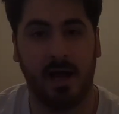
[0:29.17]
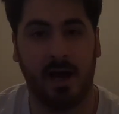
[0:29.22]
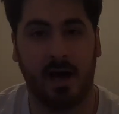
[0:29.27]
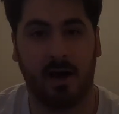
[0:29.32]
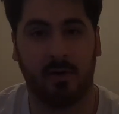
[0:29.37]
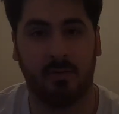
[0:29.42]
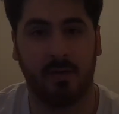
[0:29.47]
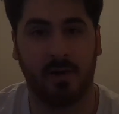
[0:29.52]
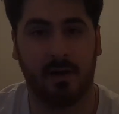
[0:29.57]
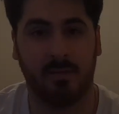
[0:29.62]

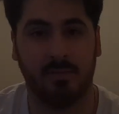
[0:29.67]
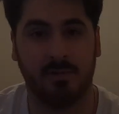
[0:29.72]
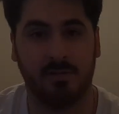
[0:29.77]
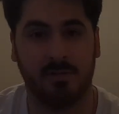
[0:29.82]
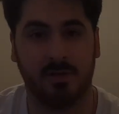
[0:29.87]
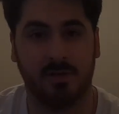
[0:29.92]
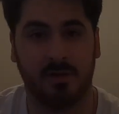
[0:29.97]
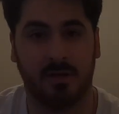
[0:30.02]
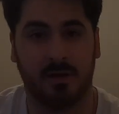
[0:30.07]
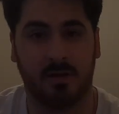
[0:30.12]
how Real
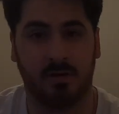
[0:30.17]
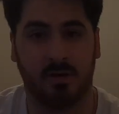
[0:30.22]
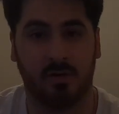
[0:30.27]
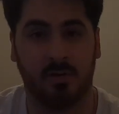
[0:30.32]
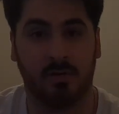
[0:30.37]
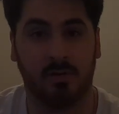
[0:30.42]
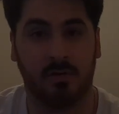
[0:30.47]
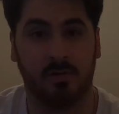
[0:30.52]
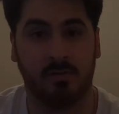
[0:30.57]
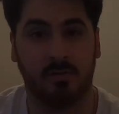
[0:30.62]
Madrid
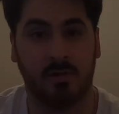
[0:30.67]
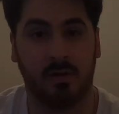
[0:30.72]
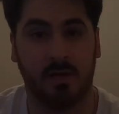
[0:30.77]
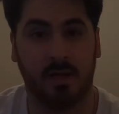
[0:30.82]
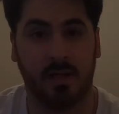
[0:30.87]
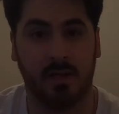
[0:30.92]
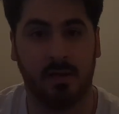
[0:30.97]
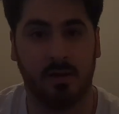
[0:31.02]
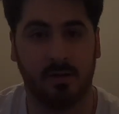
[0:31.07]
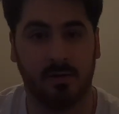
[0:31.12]
struggled
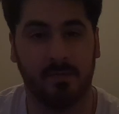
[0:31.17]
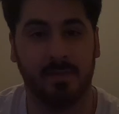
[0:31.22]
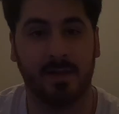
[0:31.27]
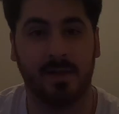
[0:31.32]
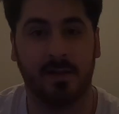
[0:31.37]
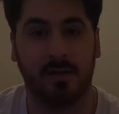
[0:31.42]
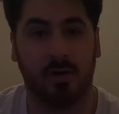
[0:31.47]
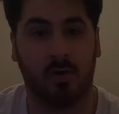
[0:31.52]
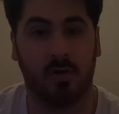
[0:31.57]
a little bit,